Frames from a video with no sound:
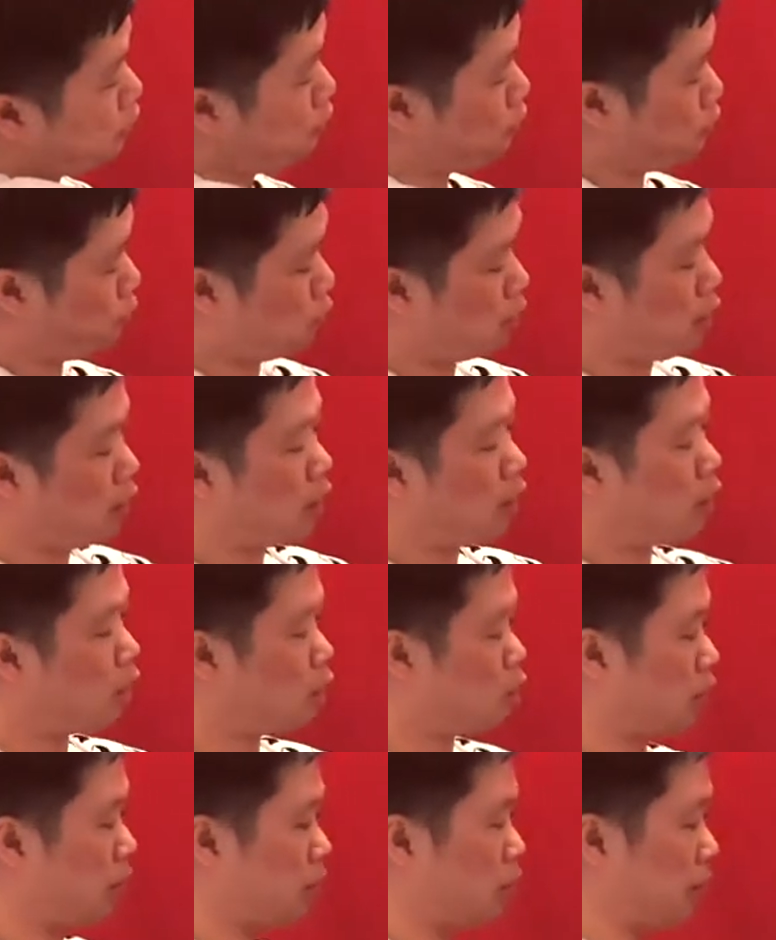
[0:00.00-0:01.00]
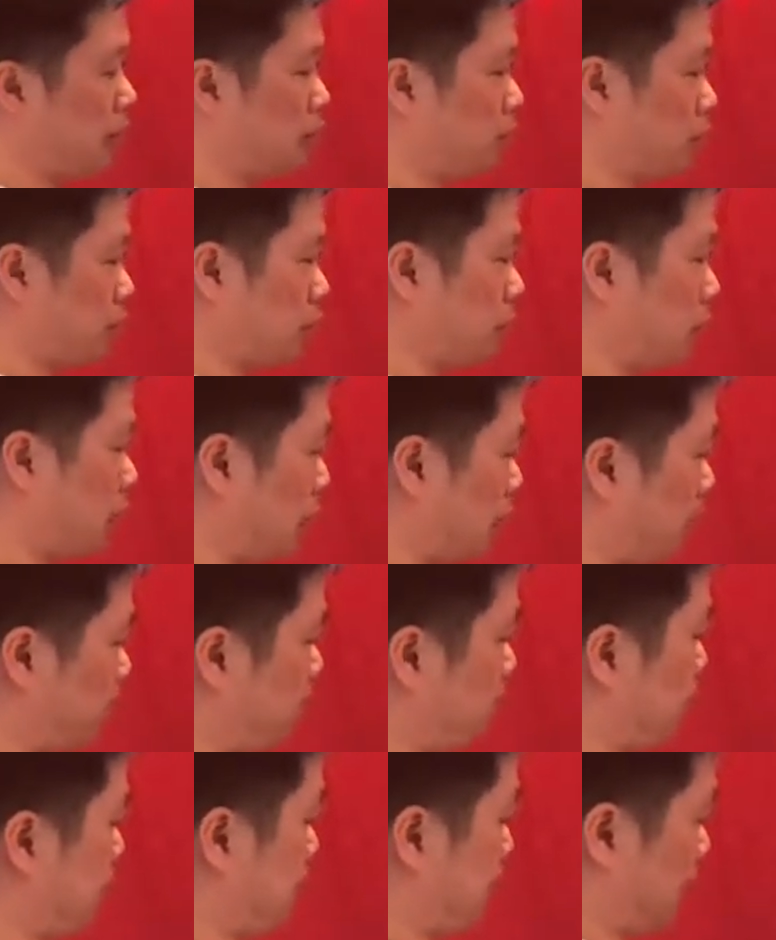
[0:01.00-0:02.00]
to do all around the
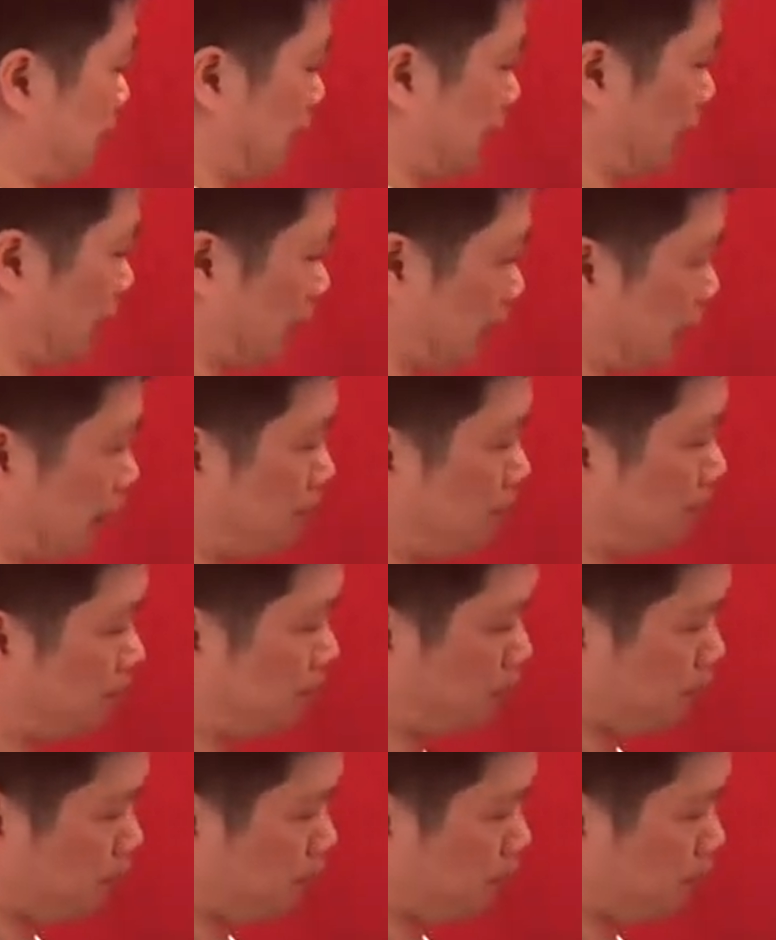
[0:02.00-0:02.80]
top uh, like that,